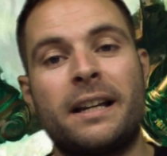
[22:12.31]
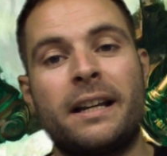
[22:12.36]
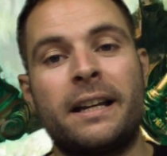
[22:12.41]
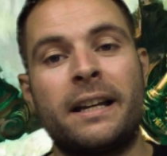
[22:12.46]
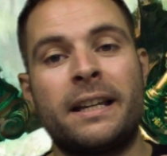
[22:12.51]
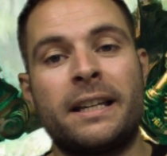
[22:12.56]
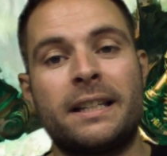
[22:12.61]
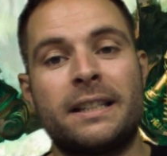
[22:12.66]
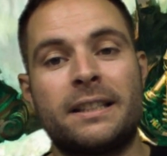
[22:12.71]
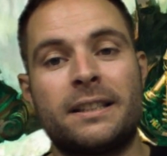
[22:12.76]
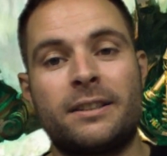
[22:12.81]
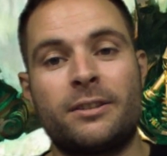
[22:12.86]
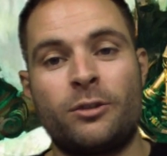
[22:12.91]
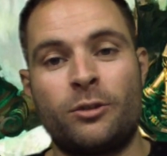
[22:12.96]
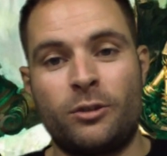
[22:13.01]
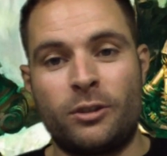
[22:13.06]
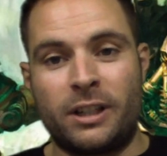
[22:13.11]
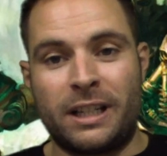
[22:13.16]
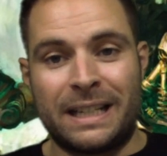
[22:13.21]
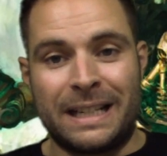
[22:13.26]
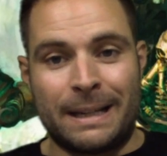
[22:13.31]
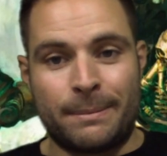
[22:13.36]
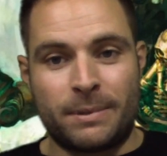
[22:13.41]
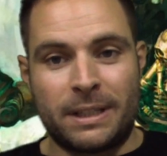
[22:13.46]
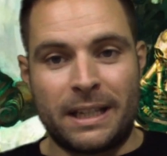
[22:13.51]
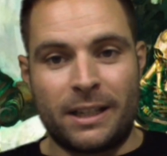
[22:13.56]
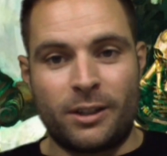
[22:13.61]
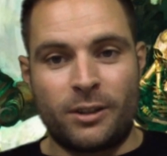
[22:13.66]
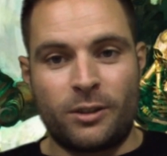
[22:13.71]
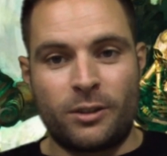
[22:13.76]

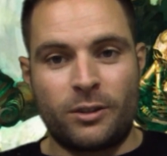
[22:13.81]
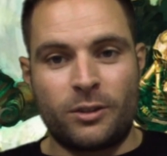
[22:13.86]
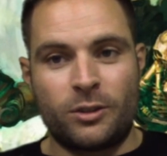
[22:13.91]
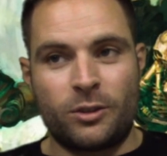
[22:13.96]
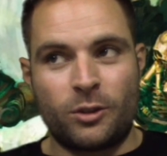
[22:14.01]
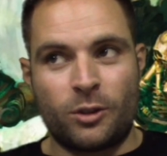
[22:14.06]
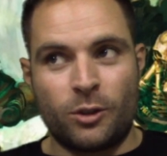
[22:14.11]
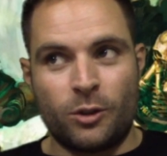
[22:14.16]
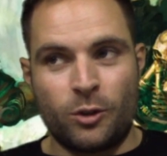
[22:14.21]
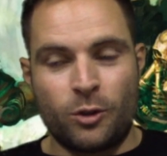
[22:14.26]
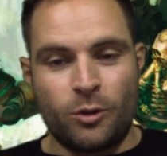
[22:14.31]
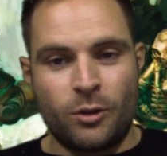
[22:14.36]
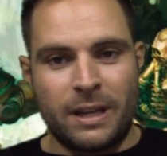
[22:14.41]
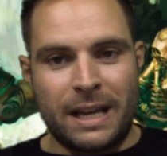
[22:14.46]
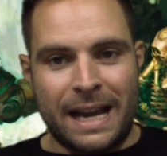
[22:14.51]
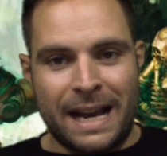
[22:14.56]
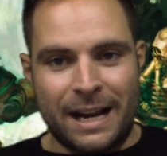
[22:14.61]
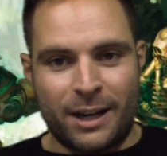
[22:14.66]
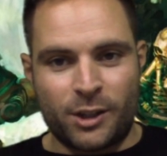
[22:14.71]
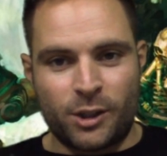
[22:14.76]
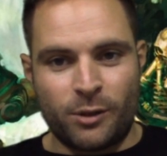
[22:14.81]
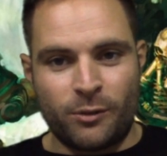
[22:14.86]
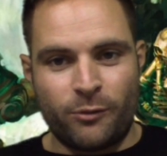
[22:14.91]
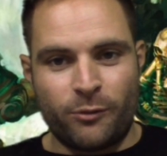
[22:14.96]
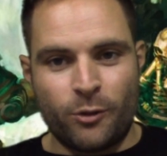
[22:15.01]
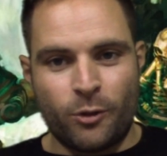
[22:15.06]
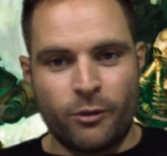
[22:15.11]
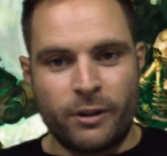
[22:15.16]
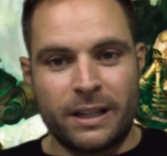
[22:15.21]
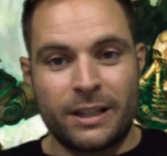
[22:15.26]
Canaptech can do the action
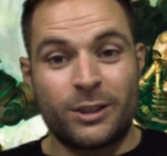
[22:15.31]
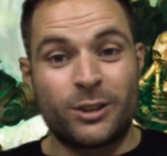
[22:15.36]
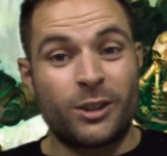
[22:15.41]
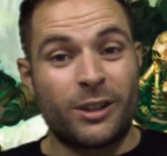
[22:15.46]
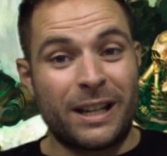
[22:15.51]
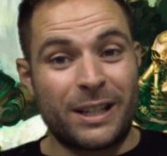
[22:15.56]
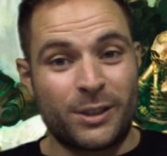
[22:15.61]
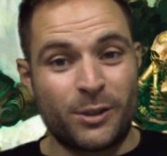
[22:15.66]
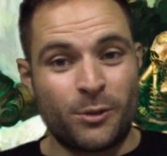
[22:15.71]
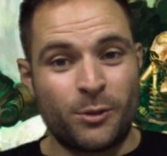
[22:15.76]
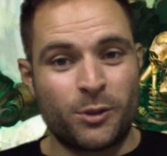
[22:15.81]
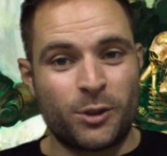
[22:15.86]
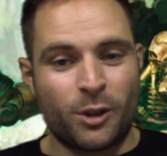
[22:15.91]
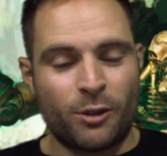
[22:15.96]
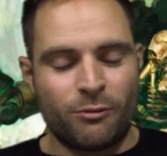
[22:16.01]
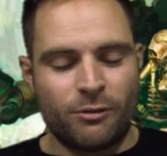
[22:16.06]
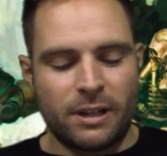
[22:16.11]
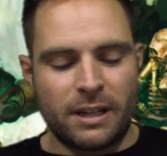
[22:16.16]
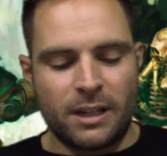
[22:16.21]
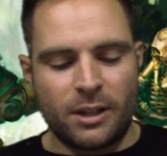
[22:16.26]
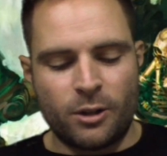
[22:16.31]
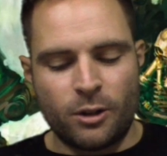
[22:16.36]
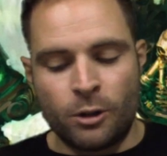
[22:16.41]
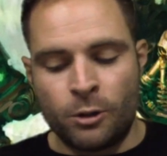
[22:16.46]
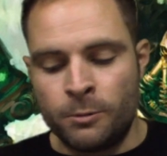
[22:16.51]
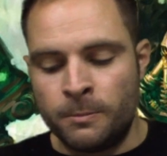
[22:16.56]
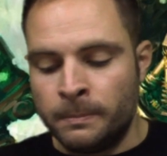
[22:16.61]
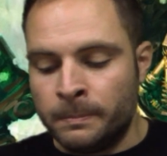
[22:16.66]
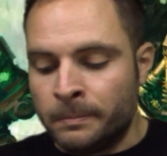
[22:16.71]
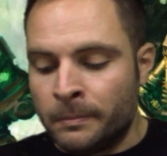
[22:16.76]
for it, so that's also really cool.